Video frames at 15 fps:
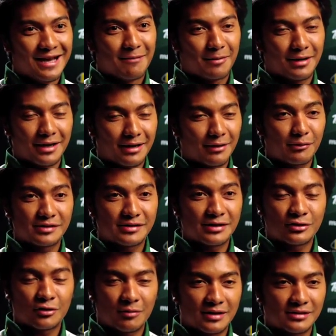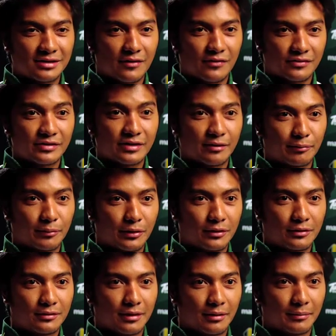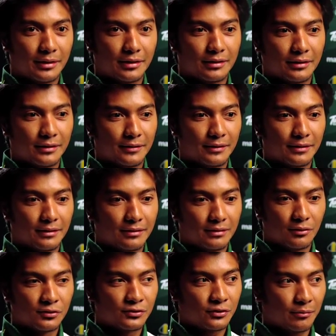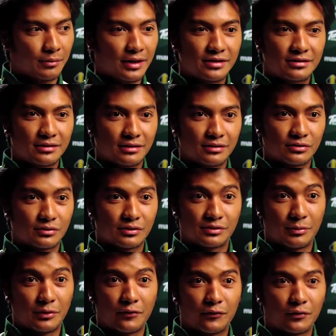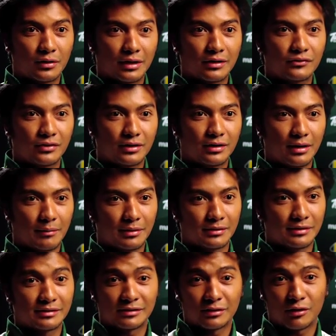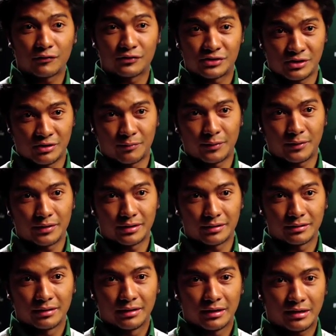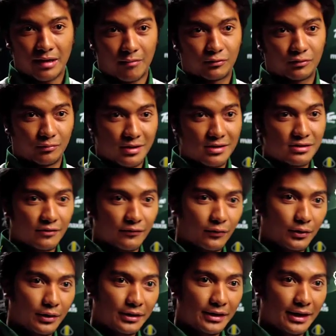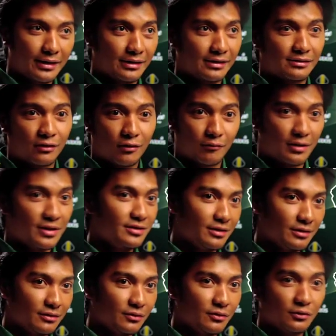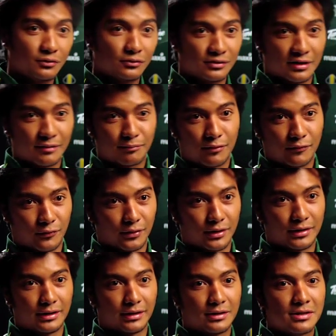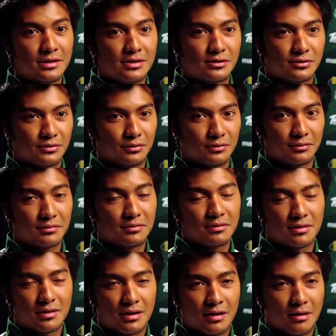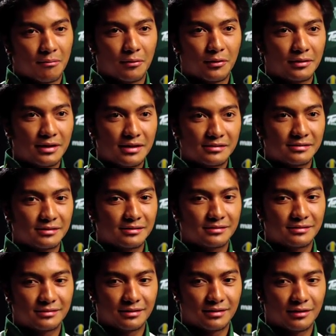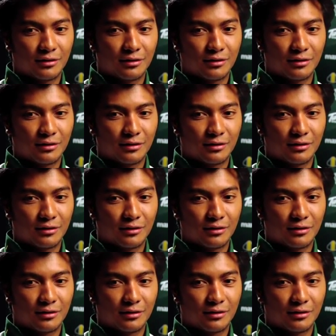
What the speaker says: but I always enjoy myself in Singapore. I mean, also Malaysia also is a beautiful country. I mean, there's a lot of Singaporean come to Malaysia for holiday, and there's a lot of Malaysian go to Singapore for holiday. So, more or less, it's